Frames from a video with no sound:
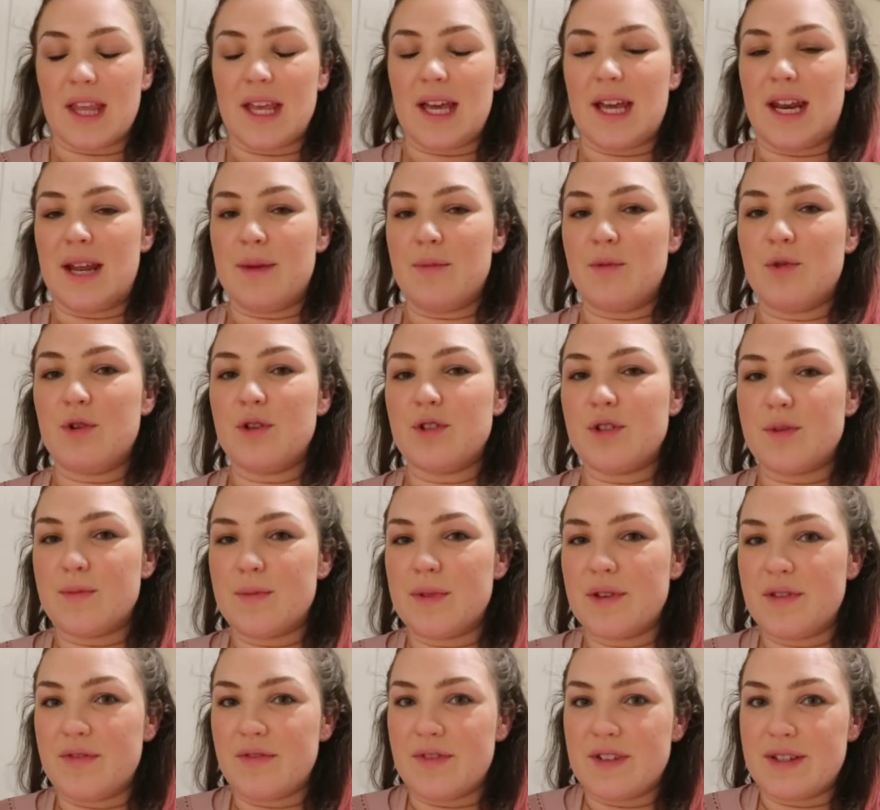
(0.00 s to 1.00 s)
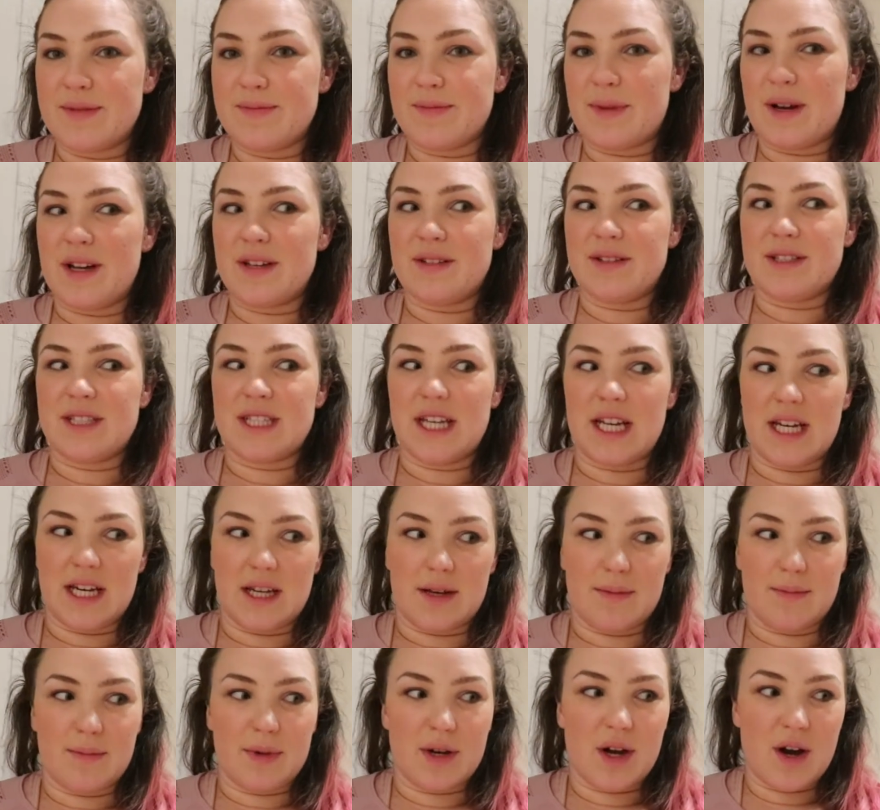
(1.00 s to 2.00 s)
and I bought something for my
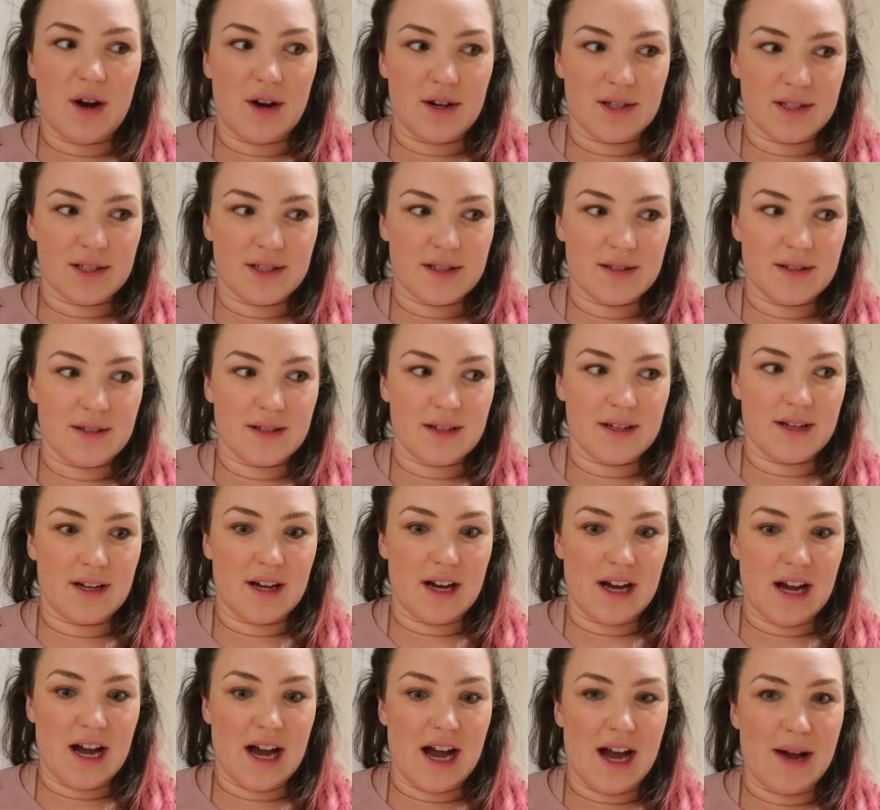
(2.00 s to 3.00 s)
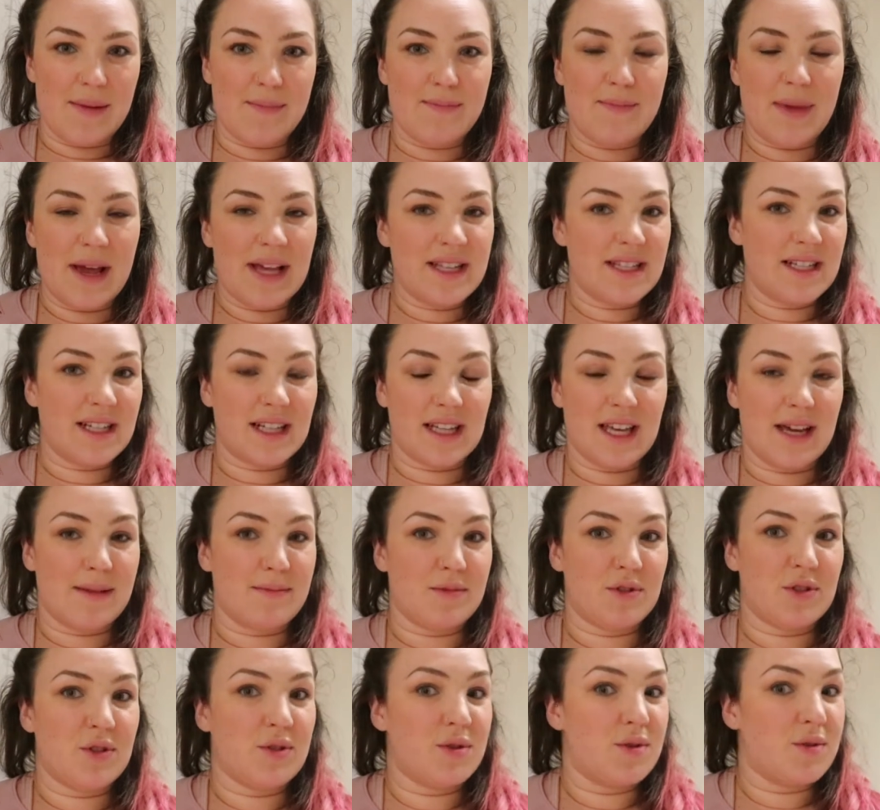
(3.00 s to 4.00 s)
dinner because basically
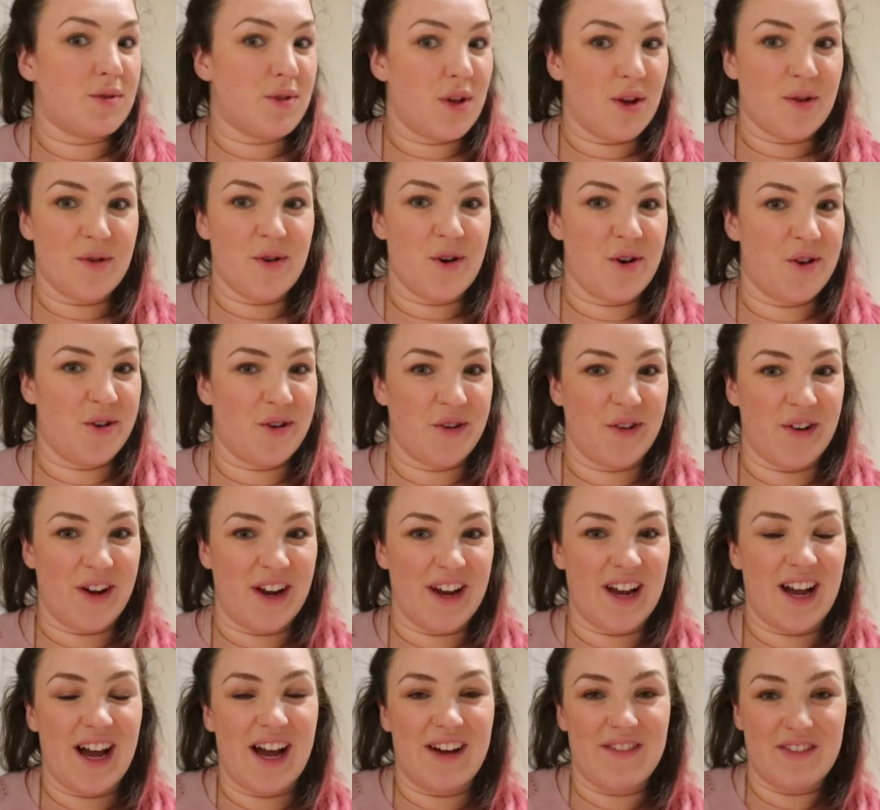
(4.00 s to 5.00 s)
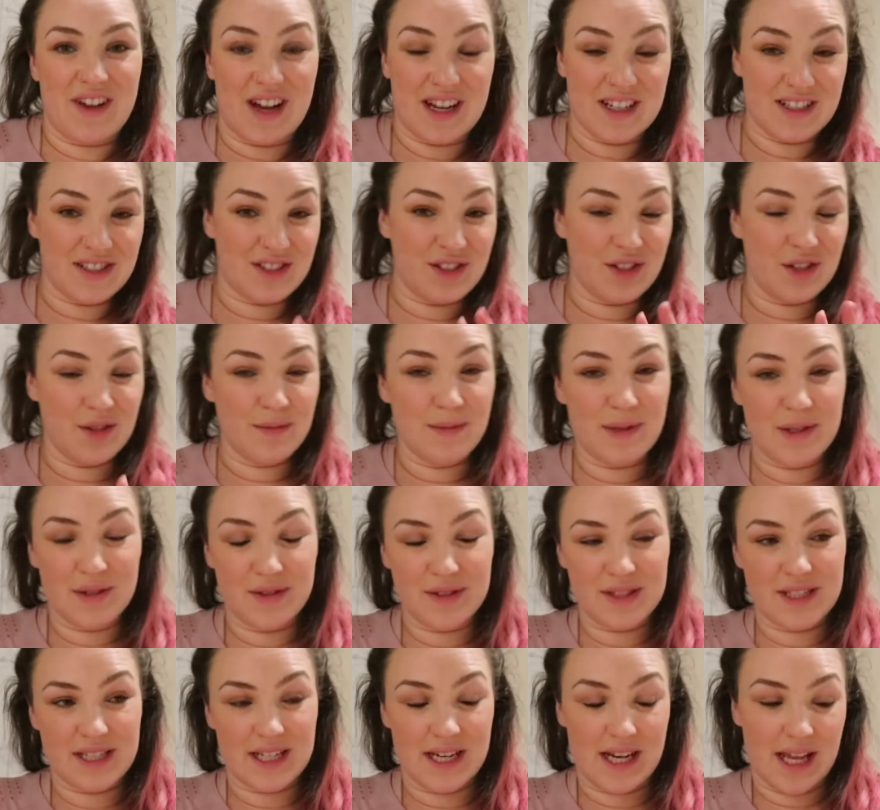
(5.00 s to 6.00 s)
I'm just so hungry. I have had 2
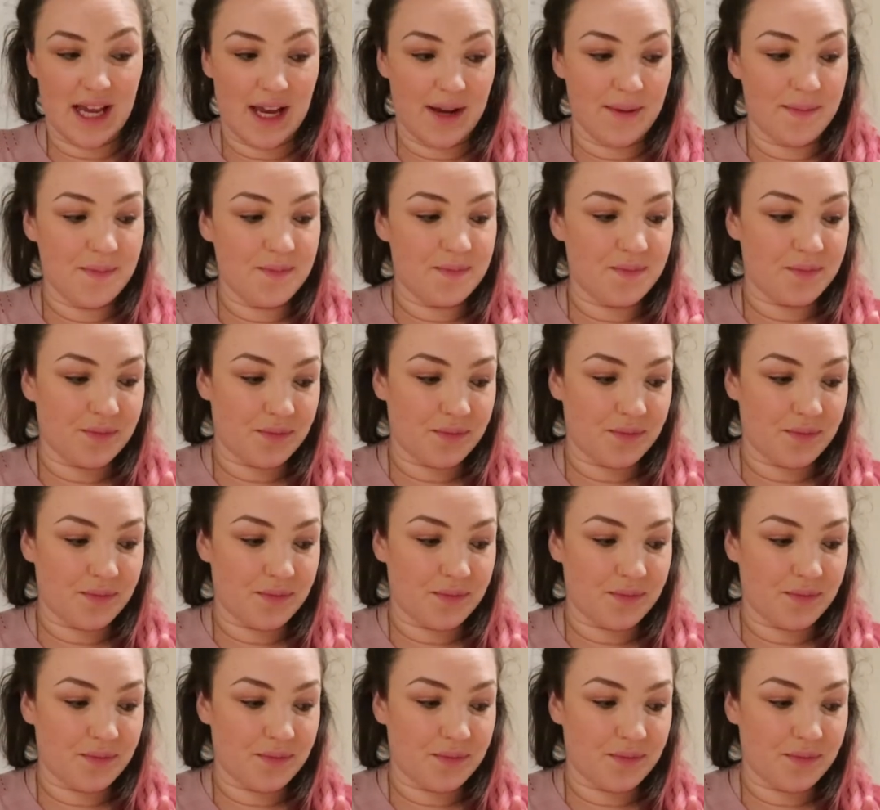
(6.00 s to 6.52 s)
meals today.